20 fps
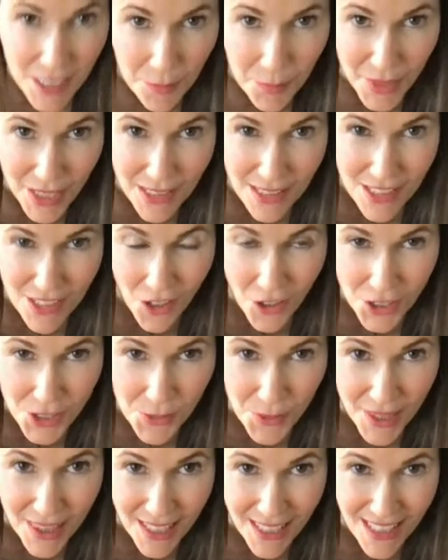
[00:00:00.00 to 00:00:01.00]
dipping
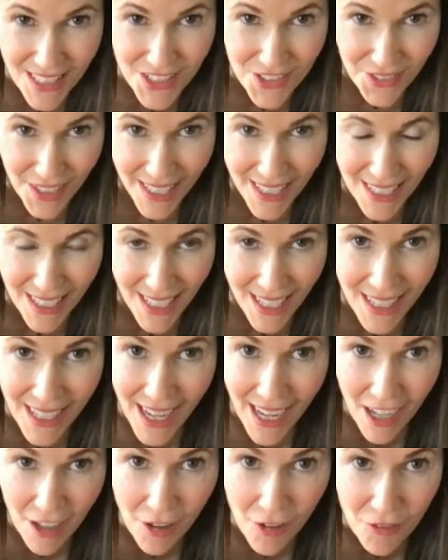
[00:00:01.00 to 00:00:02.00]
sauce with these, right? And
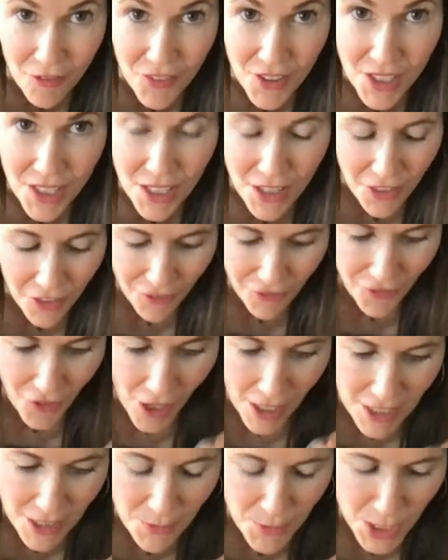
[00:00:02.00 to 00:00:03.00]
have the
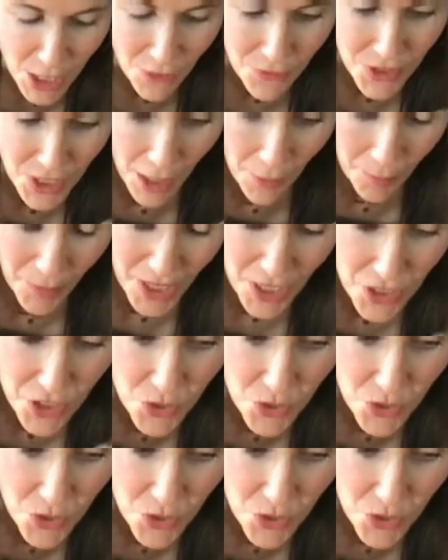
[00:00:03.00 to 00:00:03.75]
fries themselves not be